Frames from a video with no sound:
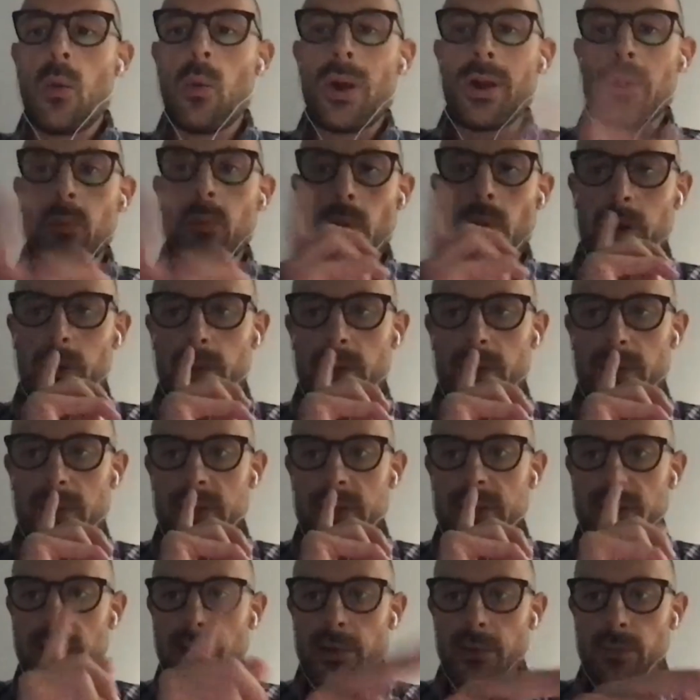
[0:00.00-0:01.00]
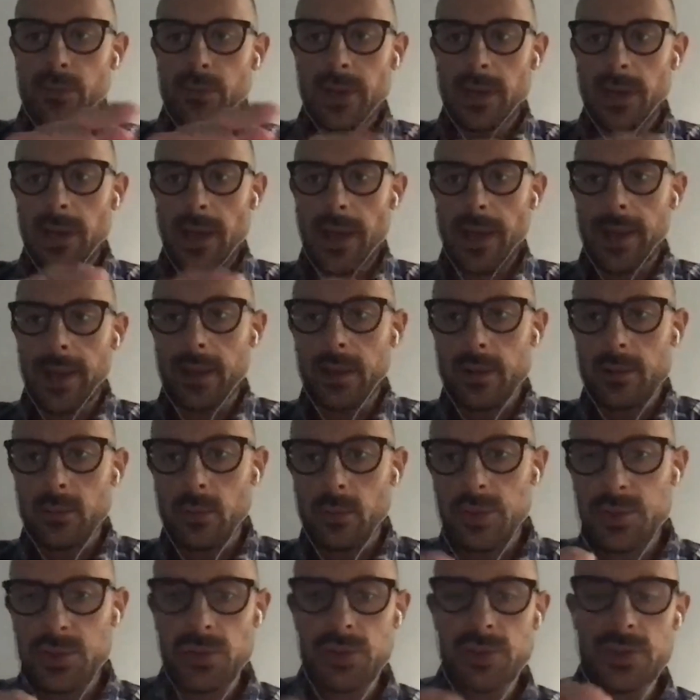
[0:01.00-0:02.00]
One of the things that I really like
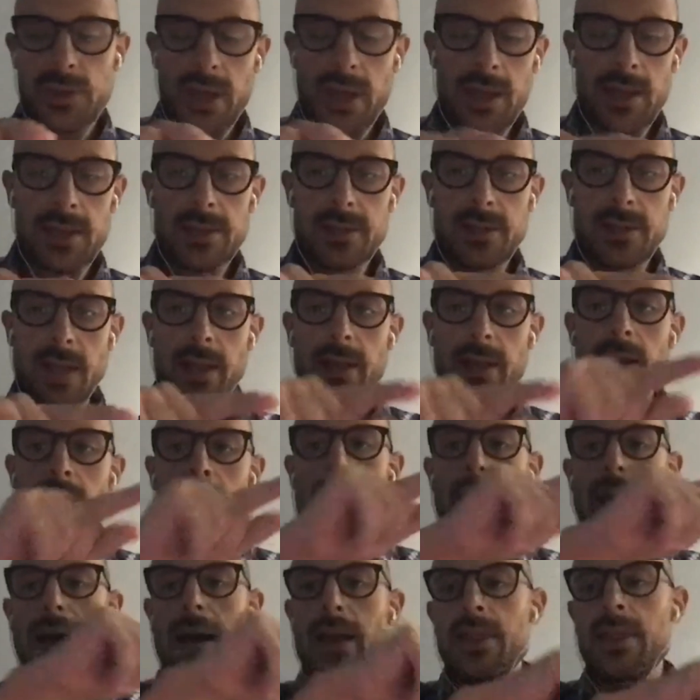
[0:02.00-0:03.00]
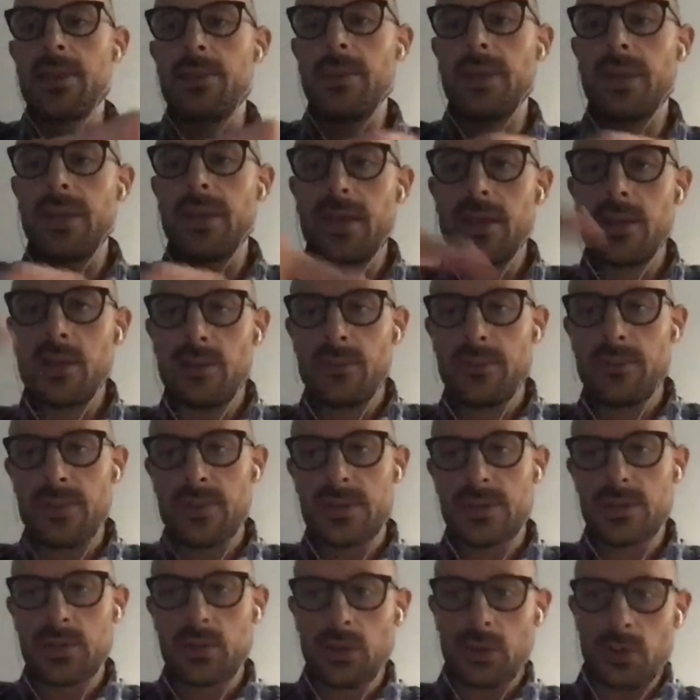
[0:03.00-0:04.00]
what you said is, like, at the beginning of
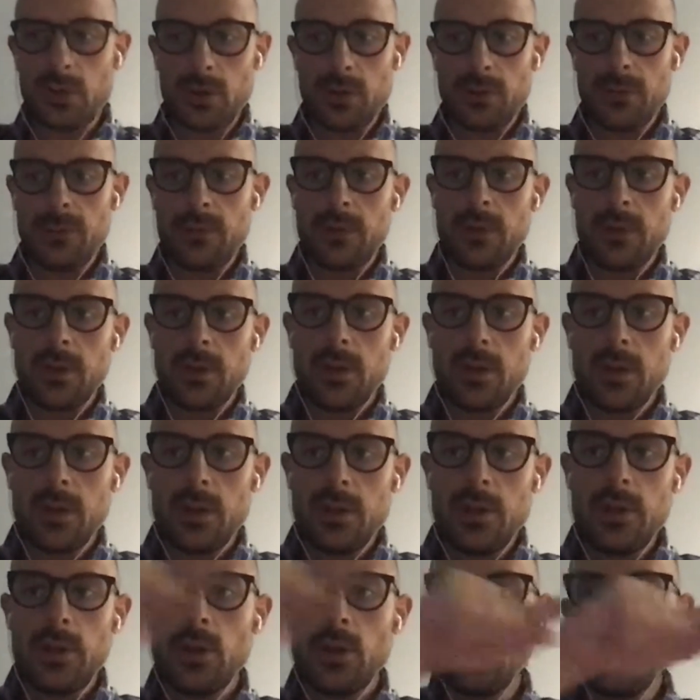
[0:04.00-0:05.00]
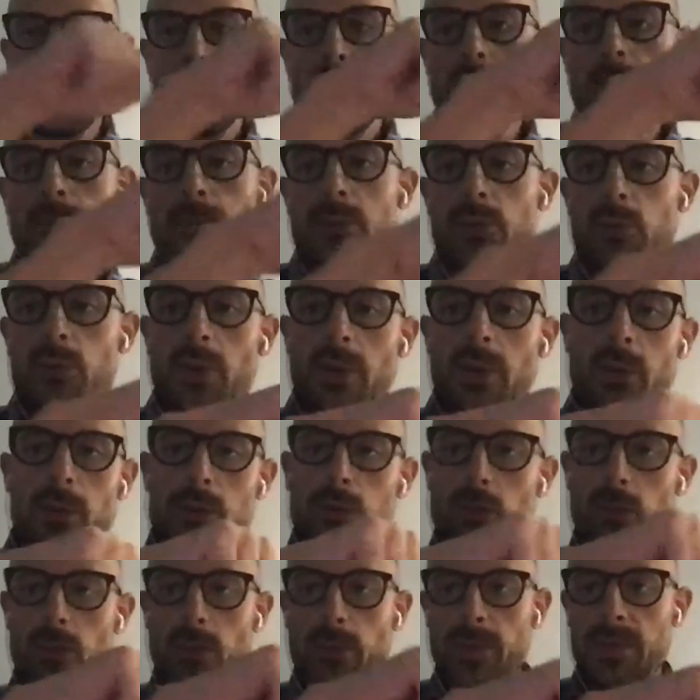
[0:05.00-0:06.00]
this curve, you
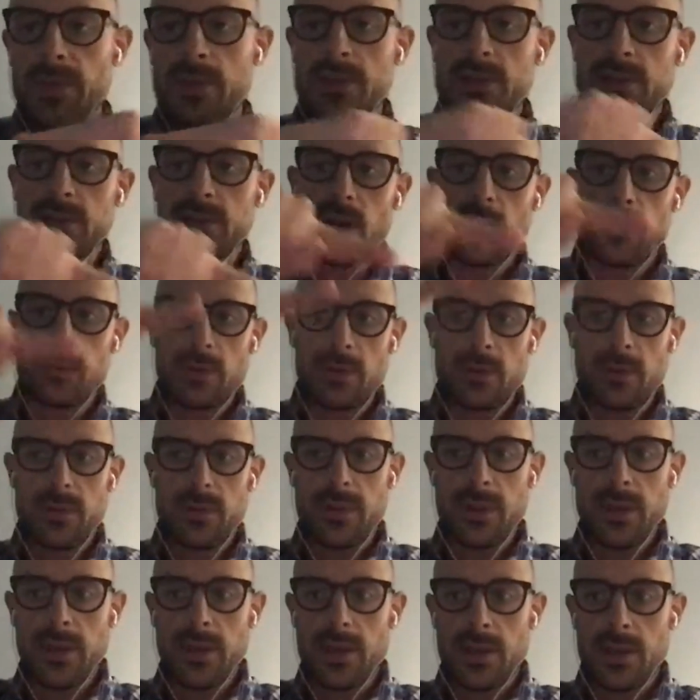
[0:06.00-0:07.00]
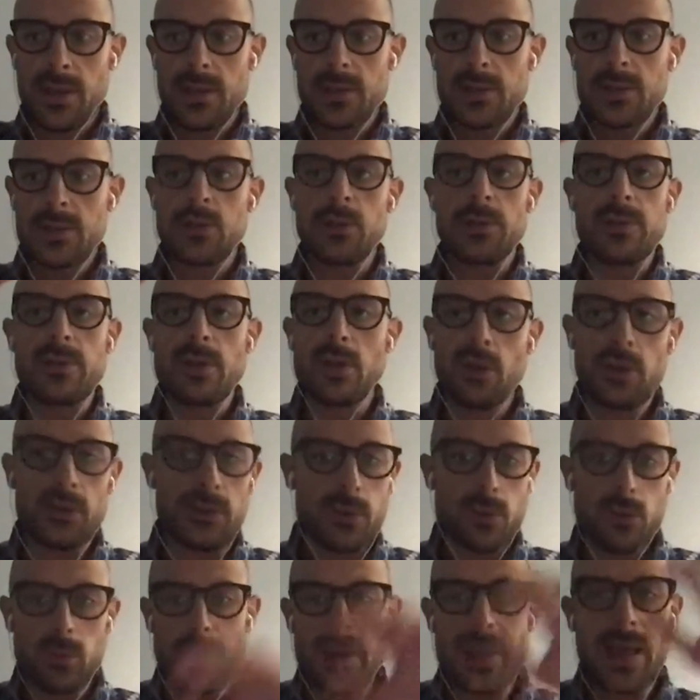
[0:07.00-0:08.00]
will be discovering things,
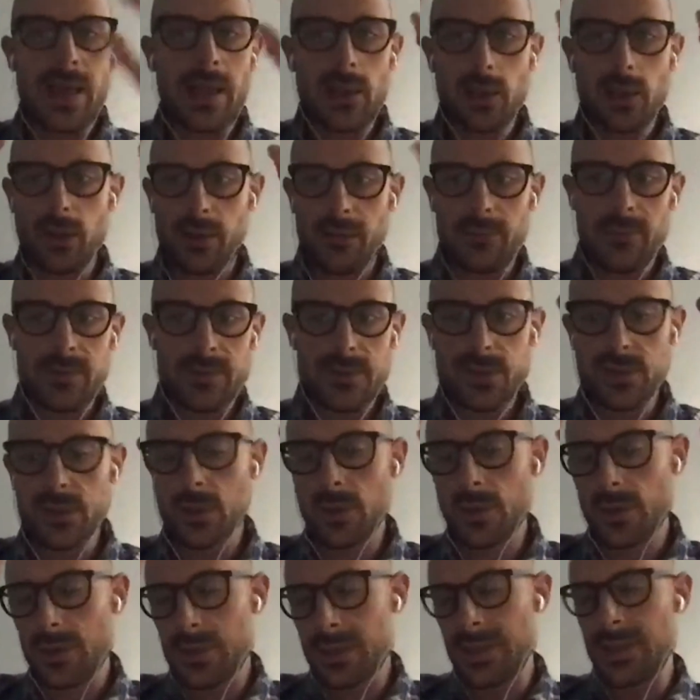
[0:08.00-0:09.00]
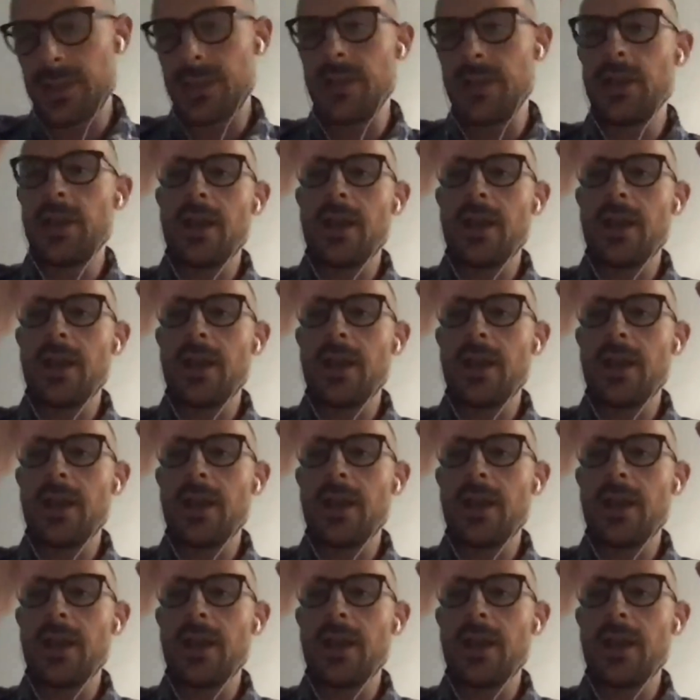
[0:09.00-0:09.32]
there will be a lot of uncertainty.